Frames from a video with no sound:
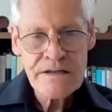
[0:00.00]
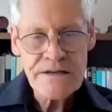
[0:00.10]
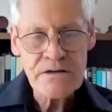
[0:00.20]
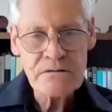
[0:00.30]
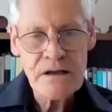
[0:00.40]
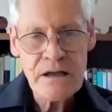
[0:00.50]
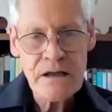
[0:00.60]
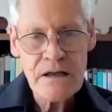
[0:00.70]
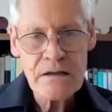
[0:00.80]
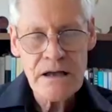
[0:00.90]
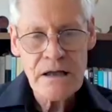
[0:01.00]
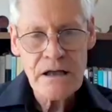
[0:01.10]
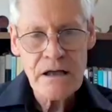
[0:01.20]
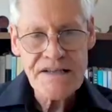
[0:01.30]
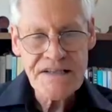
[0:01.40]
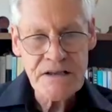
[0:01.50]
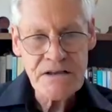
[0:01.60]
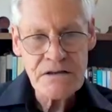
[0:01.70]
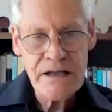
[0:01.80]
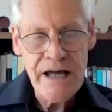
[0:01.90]
So a
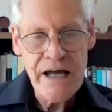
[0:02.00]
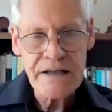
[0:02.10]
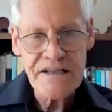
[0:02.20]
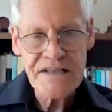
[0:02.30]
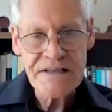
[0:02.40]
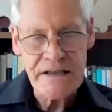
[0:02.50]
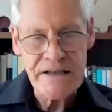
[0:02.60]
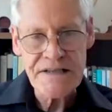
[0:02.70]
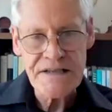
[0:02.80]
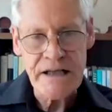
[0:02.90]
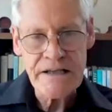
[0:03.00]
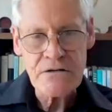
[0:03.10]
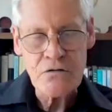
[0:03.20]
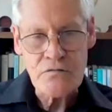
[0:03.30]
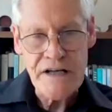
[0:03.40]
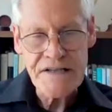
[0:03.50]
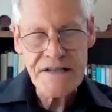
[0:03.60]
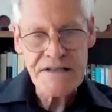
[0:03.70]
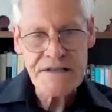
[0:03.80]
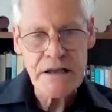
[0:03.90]
cell at a steady state or
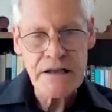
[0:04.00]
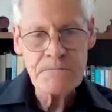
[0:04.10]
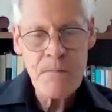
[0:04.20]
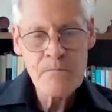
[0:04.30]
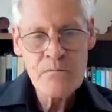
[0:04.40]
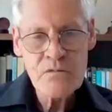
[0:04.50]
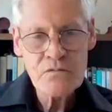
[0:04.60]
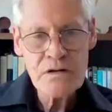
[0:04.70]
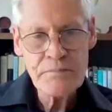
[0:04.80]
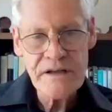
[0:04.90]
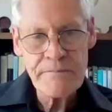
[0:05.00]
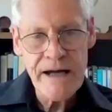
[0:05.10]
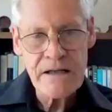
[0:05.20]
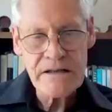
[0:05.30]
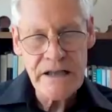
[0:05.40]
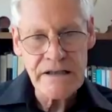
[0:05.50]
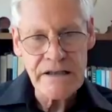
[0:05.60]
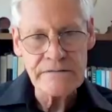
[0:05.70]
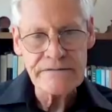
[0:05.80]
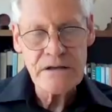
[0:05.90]
resting state would be about
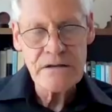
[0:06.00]
negative